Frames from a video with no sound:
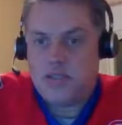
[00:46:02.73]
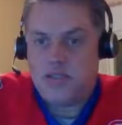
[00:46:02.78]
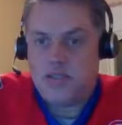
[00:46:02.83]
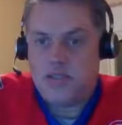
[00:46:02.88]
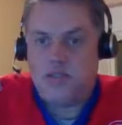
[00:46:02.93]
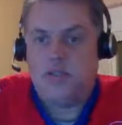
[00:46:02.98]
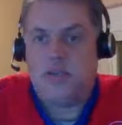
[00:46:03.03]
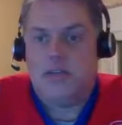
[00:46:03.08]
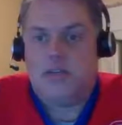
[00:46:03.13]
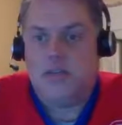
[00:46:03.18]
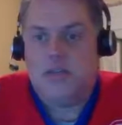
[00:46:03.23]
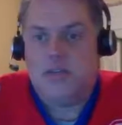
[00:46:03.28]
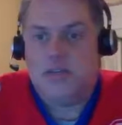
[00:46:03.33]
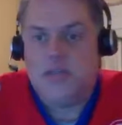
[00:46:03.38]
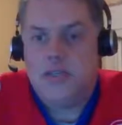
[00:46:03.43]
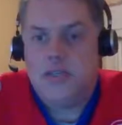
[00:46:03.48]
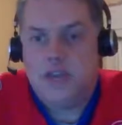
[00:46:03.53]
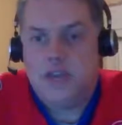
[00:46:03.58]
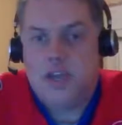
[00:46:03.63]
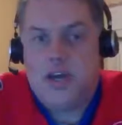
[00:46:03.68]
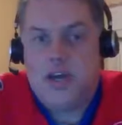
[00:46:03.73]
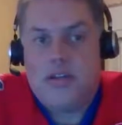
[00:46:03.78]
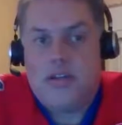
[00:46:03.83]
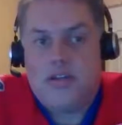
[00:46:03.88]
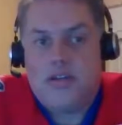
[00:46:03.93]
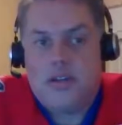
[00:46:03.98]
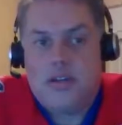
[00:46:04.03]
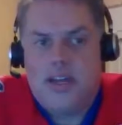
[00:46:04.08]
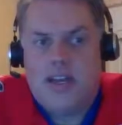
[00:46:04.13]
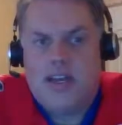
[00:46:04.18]
He's
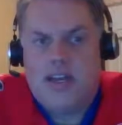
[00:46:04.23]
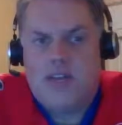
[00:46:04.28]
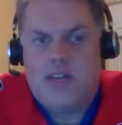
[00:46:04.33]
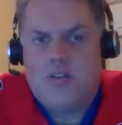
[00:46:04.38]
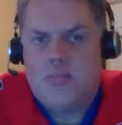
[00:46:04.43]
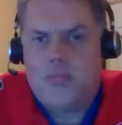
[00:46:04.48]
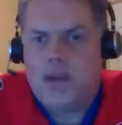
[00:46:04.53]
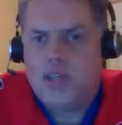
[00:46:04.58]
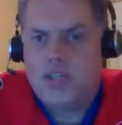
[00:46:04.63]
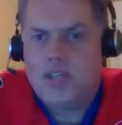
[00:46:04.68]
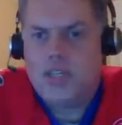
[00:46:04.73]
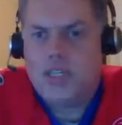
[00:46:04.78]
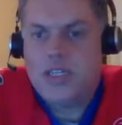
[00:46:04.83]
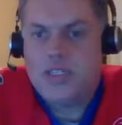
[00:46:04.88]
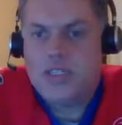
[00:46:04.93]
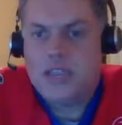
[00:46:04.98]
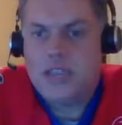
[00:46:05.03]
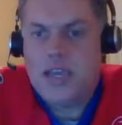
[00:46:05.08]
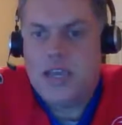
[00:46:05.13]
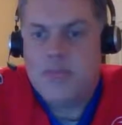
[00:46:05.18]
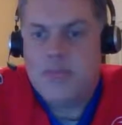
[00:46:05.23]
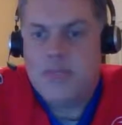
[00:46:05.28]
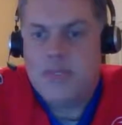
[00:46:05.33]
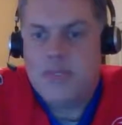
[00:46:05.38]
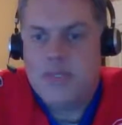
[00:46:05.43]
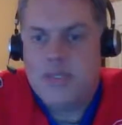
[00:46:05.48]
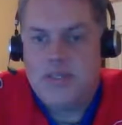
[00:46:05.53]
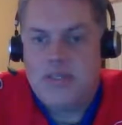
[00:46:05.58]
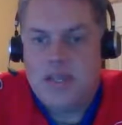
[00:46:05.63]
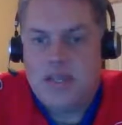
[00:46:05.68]
not. I don't imagine his game is
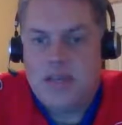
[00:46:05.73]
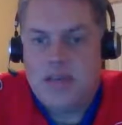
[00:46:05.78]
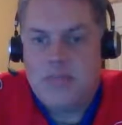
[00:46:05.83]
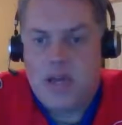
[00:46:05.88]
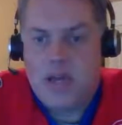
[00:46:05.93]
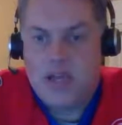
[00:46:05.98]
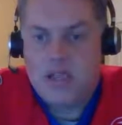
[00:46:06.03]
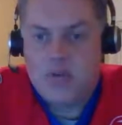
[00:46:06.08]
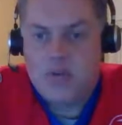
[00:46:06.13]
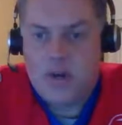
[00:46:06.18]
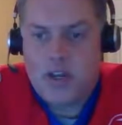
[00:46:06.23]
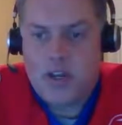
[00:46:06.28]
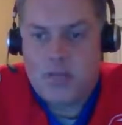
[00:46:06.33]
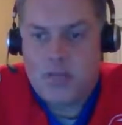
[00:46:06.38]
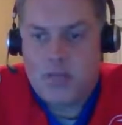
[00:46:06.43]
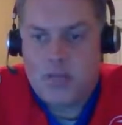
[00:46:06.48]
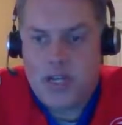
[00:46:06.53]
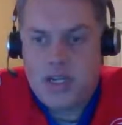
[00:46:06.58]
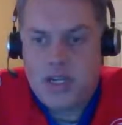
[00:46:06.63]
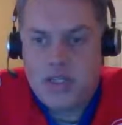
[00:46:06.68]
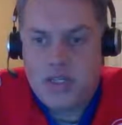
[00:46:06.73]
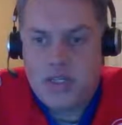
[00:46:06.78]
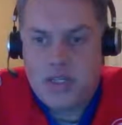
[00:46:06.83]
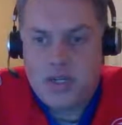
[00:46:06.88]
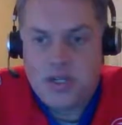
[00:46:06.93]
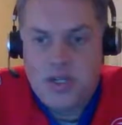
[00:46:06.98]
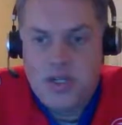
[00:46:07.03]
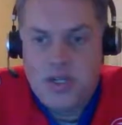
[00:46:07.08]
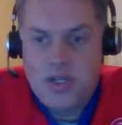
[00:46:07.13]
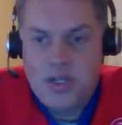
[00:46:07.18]
the same as Ryan Benesh,
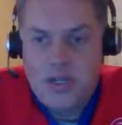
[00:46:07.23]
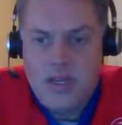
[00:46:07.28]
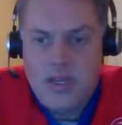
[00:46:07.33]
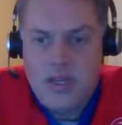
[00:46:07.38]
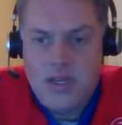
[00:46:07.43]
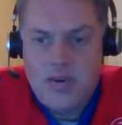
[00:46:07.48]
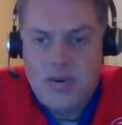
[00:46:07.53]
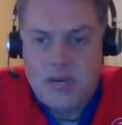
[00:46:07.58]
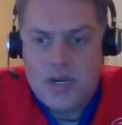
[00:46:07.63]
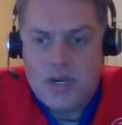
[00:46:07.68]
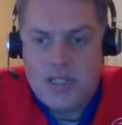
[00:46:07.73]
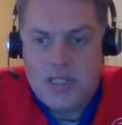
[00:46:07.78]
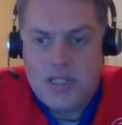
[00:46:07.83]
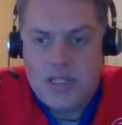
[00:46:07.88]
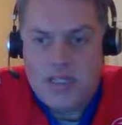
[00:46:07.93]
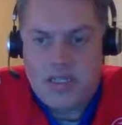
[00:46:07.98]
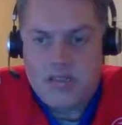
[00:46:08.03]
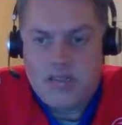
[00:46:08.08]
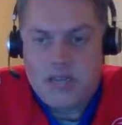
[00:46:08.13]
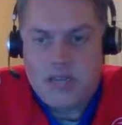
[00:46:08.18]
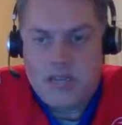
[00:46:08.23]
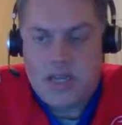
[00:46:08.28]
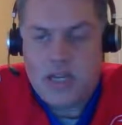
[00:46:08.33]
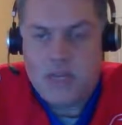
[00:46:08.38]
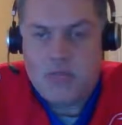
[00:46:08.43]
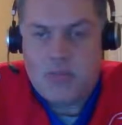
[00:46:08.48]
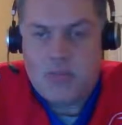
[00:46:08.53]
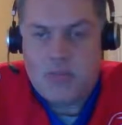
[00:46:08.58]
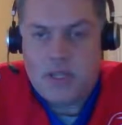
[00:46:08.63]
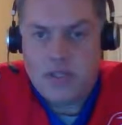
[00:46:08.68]
but he's
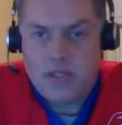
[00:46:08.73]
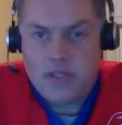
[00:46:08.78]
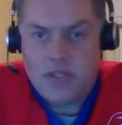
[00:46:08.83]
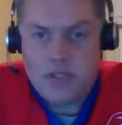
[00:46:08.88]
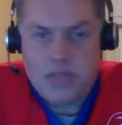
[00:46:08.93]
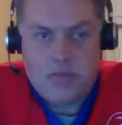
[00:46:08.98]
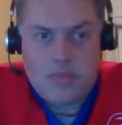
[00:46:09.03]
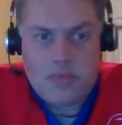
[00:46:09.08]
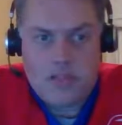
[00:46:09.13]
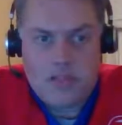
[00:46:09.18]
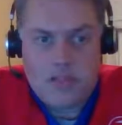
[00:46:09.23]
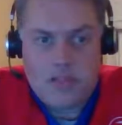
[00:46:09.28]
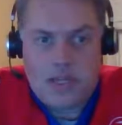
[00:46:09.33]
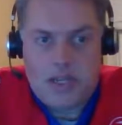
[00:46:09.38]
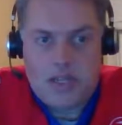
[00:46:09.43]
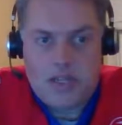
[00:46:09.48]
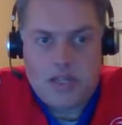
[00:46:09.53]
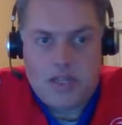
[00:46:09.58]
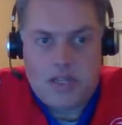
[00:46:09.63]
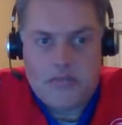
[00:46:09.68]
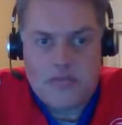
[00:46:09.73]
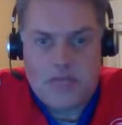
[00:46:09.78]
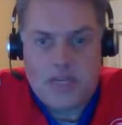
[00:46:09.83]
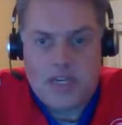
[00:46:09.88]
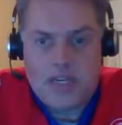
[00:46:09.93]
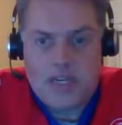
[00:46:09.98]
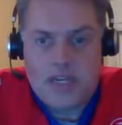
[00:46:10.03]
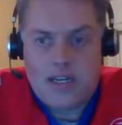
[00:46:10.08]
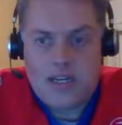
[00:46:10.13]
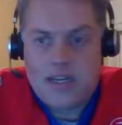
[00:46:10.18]
kind of replacing him on the Bandits'
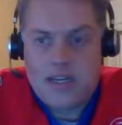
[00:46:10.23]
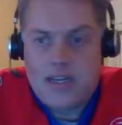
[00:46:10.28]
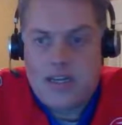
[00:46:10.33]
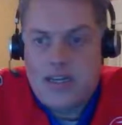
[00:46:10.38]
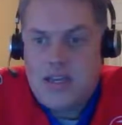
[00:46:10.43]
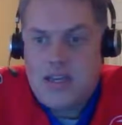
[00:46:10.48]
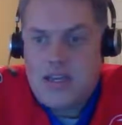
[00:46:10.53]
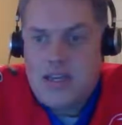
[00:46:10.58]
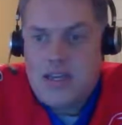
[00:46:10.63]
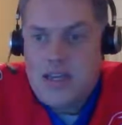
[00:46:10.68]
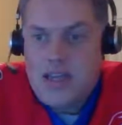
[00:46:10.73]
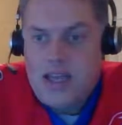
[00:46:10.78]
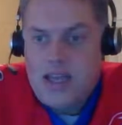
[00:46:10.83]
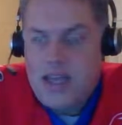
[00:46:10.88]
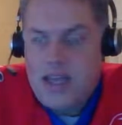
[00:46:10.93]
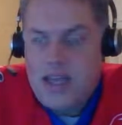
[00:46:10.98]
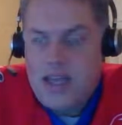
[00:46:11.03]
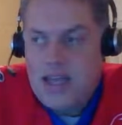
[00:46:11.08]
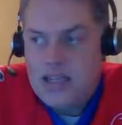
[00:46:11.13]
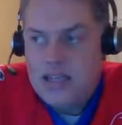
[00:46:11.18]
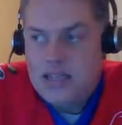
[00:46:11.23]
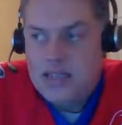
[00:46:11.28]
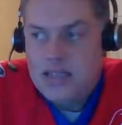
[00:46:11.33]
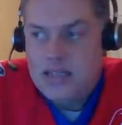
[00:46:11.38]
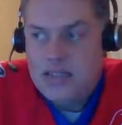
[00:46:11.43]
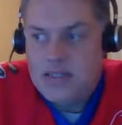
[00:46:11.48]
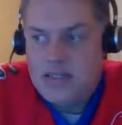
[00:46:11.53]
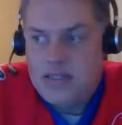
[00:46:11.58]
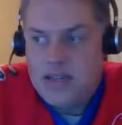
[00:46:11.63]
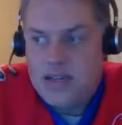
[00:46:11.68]
left side.
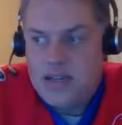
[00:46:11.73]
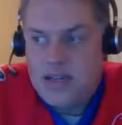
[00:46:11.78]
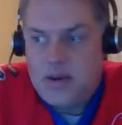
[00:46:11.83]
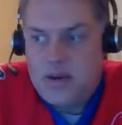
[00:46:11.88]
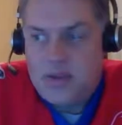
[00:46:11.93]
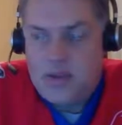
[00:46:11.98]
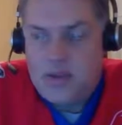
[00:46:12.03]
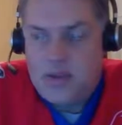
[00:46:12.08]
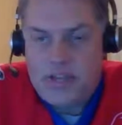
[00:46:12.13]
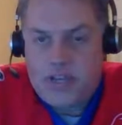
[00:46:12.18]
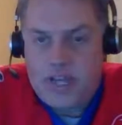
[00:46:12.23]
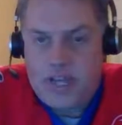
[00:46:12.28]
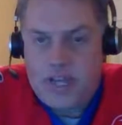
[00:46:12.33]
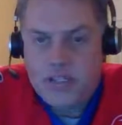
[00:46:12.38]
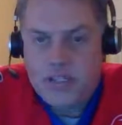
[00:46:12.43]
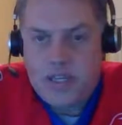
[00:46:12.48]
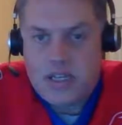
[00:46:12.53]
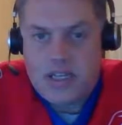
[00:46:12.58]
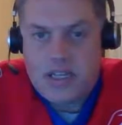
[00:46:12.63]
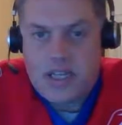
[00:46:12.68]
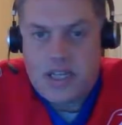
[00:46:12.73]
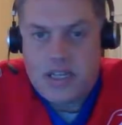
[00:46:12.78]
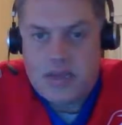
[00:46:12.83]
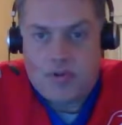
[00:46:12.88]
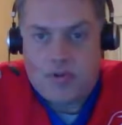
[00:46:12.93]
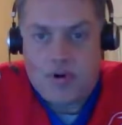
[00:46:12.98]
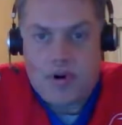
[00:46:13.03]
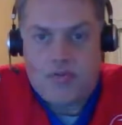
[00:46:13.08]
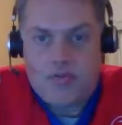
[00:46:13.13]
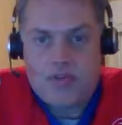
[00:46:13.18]
And with guys like
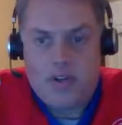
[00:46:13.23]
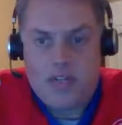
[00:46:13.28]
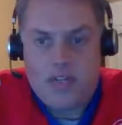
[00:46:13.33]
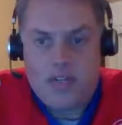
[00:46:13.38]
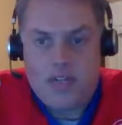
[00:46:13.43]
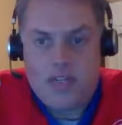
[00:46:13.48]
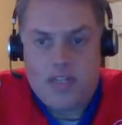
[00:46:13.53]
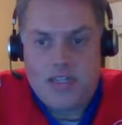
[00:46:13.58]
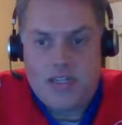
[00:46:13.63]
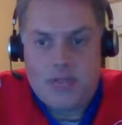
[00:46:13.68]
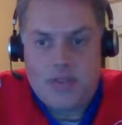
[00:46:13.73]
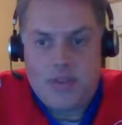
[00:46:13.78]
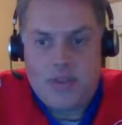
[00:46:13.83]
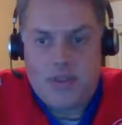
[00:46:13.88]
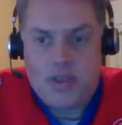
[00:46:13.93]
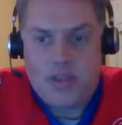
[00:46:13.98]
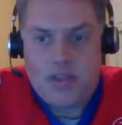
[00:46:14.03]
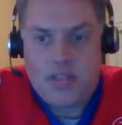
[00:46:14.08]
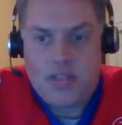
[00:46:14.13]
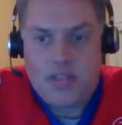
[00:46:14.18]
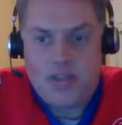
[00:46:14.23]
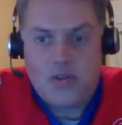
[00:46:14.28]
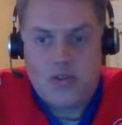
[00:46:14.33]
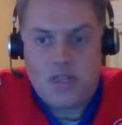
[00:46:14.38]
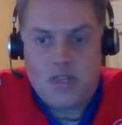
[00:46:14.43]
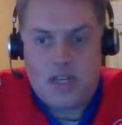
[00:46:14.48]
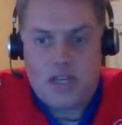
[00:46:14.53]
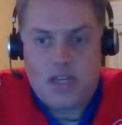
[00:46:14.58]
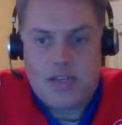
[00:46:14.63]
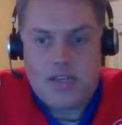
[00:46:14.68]
Callum Crawford and Dane Smith on the other
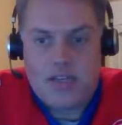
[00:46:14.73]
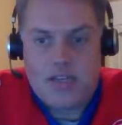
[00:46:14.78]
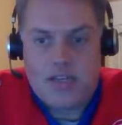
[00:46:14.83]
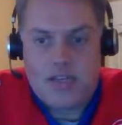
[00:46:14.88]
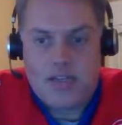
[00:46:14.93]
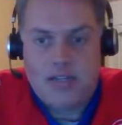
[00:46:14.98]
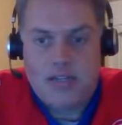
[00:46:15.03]
side,